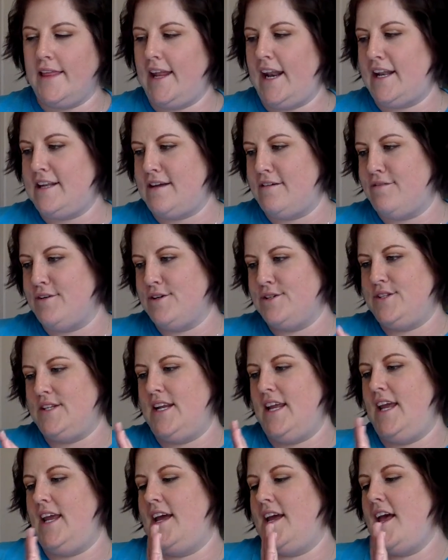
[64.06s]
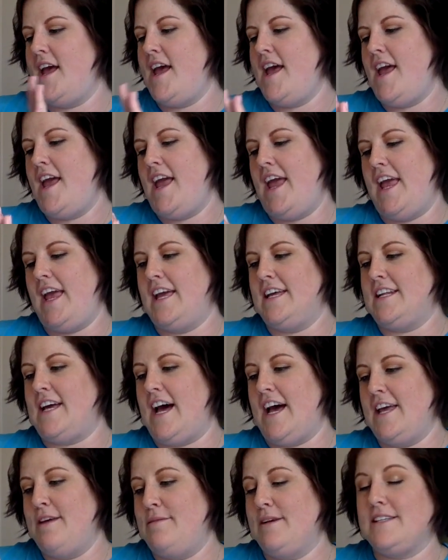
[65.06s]
a lot of diversity, and
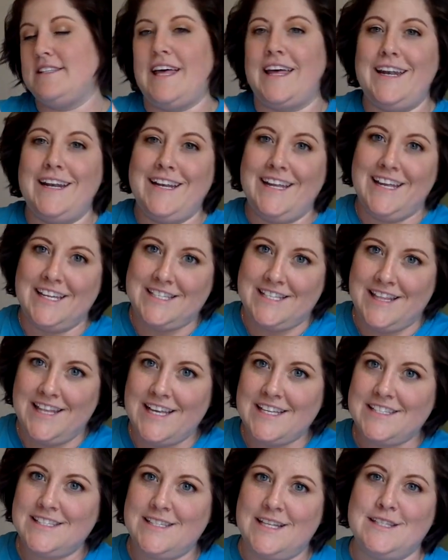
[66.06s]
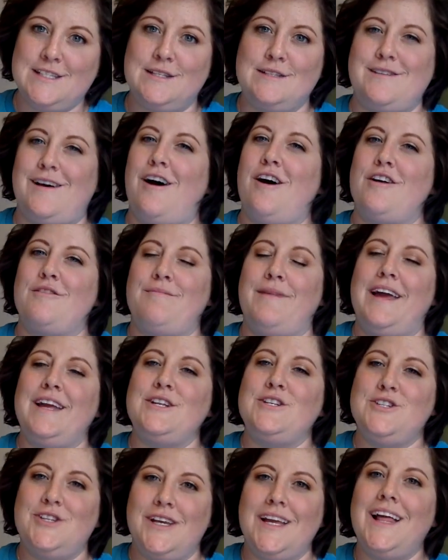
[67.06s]
I am excited to get to this. This is on my
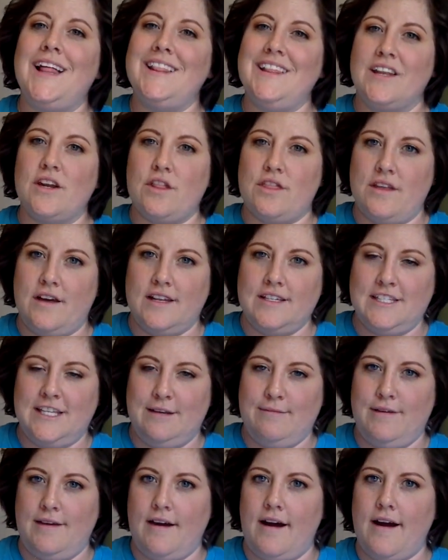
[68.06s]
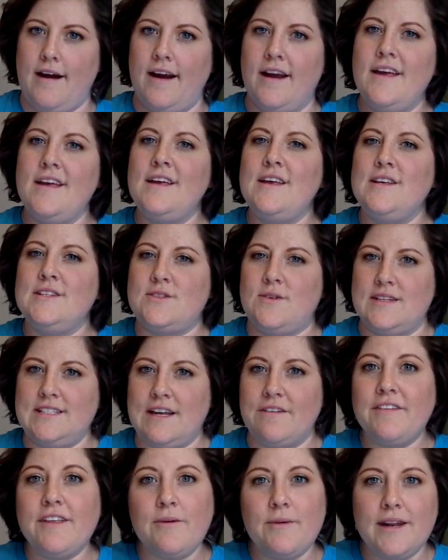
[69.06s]
Chick Litathon TBR, so I
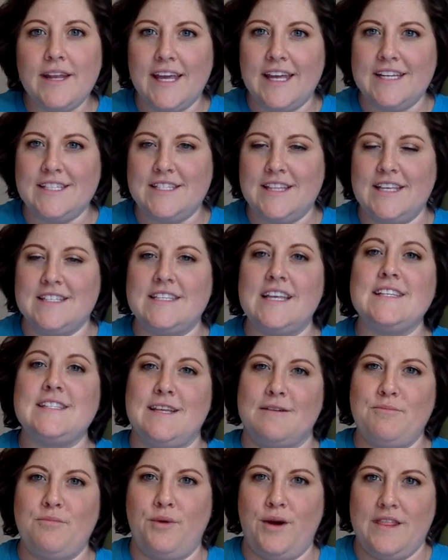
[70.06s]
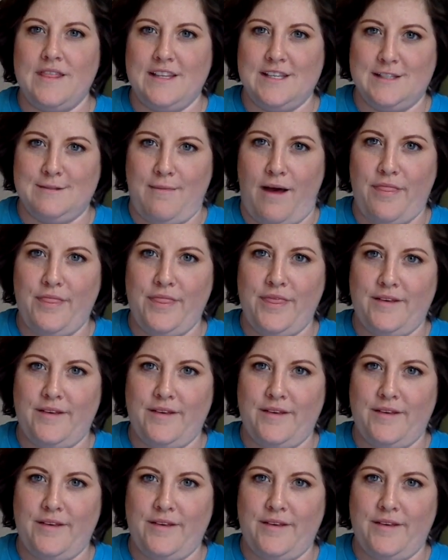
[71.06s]
definitely want to get to this at some point this month.